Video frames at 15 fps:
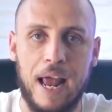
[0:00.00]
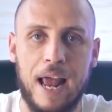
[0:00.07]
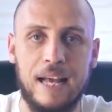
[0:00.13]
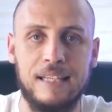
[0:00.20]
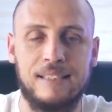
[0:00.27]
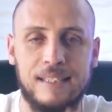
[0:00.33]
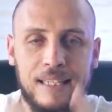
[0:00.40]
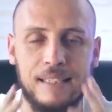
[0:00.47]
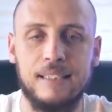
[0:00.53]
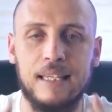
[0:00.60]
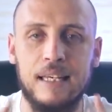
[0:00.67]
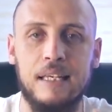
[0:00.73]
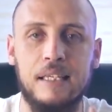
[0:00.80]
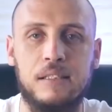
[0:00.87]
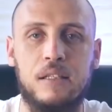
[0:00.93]
As this
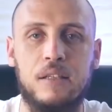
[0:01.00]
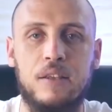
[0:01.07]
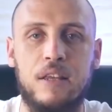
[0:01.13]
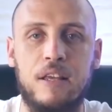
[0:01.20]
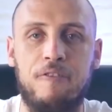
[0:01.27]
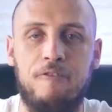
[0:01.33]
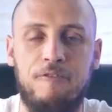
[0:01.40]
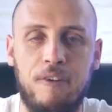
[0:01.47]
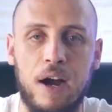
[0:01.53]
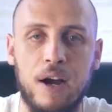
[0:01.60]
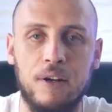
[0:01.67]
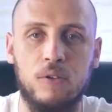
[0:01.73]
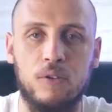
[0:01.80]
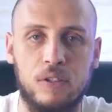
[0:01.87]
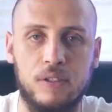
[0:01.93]
is the
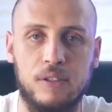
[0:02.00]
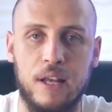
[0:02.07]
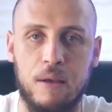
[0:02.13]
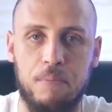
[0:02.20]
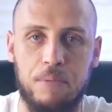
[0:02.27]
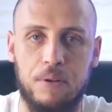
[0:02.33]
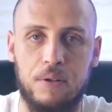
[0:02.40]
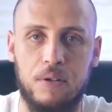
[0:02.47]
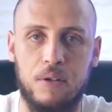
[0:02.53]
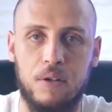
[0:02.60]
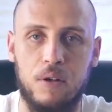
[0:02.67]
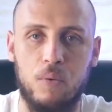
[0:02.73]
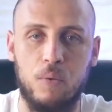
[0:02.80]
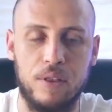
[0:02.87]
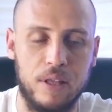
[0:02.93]
final step
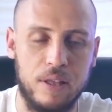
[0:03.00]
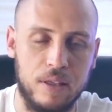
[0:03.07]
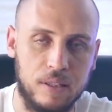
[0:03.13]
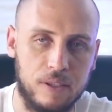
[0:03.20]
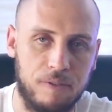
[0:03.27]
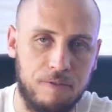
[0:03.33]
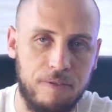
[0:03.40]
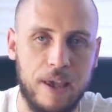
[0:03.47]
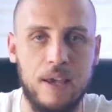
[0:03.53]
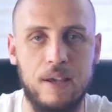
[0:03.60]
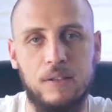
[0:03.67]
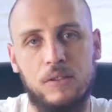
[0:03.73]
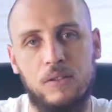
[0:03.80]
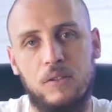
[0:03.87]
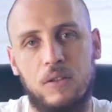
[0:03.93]
within this
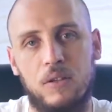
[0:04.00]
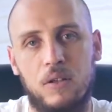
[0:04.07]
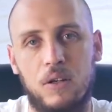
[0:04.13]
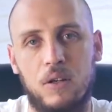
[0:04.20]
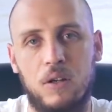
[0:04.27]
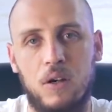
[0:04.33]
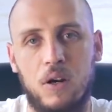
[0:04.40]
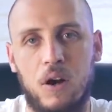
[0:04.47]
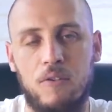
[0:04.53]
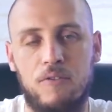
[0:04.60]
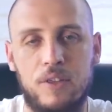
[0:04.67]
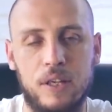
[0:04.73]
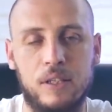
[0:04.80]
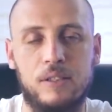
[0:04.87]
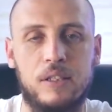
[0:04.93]
phase of
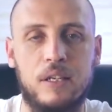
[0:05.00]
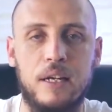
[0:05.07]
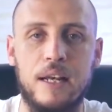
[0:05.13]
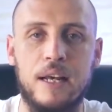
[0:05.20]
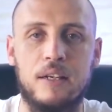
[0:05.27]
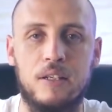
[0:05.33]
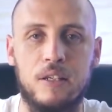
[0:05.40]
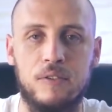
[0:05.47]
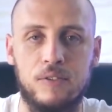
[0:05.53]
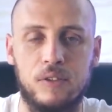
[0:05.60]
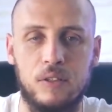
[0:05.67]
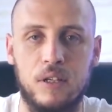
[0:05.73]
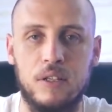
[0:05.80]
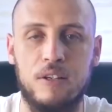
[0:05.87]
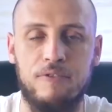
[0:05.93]
this
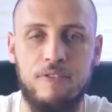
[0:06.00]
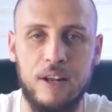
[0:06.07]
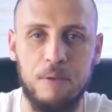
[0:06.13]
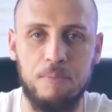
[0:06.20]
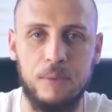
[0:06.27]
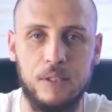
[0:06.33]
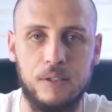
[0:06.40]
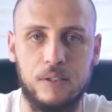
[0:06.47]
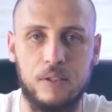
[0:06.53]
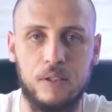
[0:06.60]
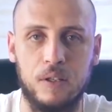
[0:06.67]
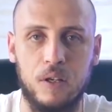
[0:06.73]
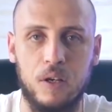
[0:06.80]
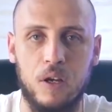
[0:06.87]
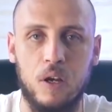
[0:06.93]
collective's development,
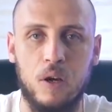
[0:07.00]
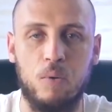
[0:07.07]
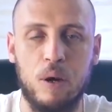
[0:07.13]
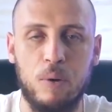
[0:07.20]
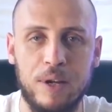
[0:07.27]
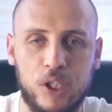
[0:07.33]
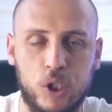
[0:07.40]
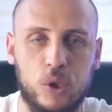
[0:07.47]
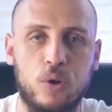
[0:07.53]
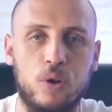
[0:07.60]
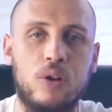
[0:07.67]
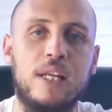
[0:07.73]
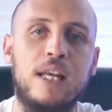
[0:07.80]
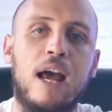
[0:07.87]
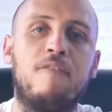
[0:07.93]
where we
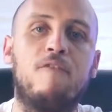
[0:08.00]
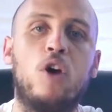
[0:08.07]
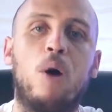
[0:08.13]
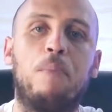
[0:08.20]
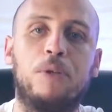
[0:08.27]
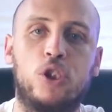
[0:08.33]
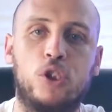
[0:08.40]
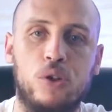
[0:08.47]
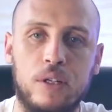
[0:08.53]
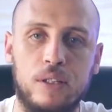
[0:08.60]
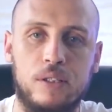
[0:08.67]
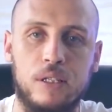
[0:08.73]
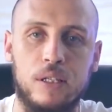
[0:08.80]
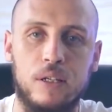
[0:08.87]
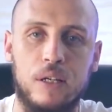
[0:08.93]
truly have the
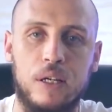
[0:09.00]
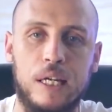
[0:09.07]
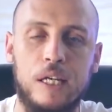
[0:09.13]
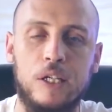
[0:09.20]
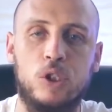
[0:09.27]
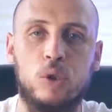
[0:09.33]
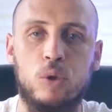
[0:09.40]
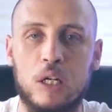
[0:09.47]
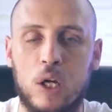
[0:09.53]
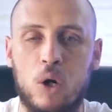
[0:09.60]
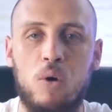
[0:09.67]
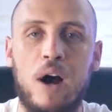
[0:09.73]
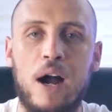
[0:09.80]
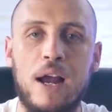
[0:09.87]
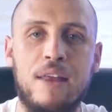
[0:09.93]
opportunity to
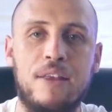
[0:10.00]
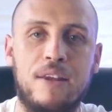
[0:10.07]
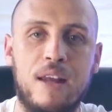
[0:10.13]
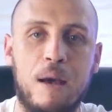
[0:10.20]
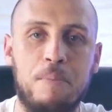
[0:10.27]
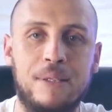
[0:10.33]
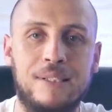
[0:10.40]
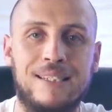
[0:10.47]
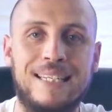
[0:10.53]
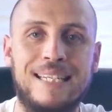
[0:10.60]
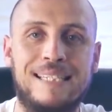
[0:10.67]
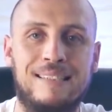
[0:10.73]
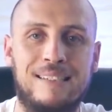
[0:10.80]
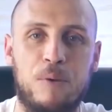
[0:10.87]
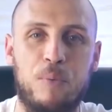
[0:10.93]
acquire the numbers it
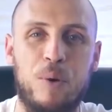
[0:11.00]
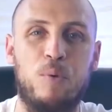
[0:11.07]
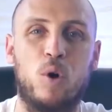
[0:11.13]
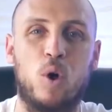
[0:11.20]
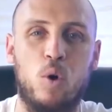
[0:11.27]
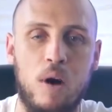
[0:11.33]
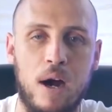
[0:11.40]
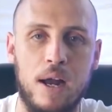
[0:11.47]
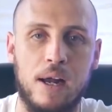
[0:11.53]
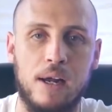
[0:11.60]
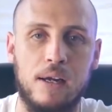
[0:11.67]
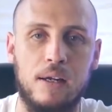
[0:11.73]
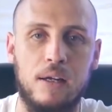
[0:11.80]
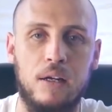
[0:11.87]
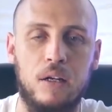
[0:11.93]
is that we
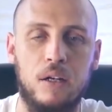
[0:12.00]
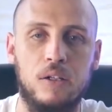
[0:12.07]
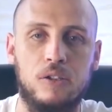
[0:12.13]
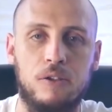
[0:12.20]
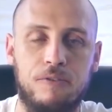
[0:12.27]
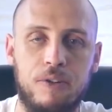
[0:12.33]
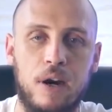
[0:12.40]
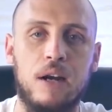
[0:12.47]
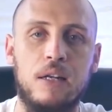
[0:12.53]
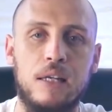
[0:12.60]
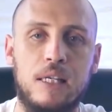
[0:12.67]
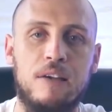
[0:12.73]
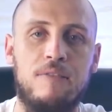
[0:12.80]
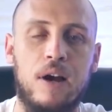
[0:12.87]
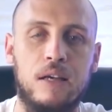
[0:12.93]
require to finally
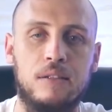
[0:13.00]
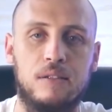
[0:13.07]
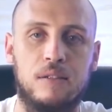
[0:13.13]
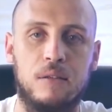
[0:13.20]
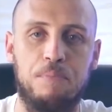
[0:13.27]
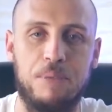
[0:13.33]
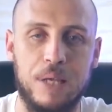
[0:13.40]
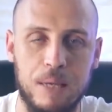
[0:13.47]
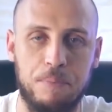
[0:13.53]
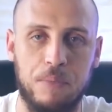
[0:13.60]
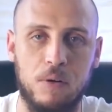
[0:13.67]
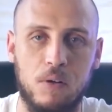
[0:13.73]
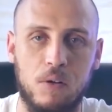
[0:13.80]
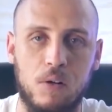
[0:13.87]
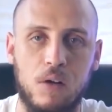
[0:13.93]
give us, the
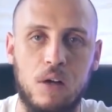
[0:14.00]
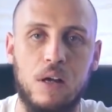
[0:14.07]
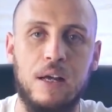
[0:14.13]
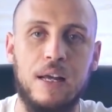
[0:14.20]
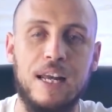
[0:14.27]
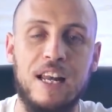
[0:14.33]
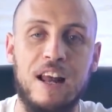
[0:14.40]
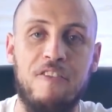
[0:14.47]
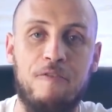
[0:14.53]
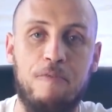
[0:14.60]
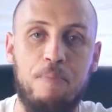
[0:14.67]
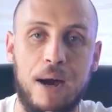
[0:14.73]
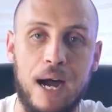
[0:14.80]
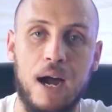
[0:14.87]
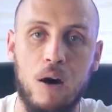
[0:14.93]
people,
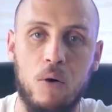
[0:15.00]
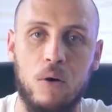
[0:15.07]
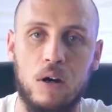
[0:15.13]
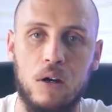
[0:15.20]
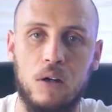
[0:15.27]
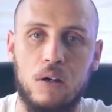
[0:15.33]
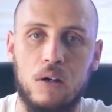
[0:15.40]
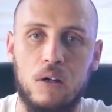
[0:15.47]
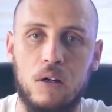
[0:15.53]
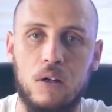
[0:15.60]
enough power